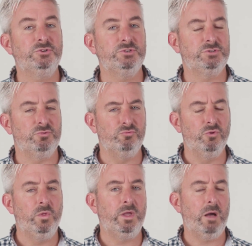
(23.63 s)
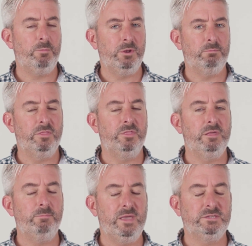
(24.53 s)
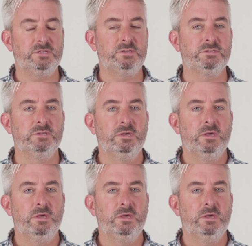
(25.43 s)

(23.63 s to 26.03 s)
interest are rolling up on a monthly basis,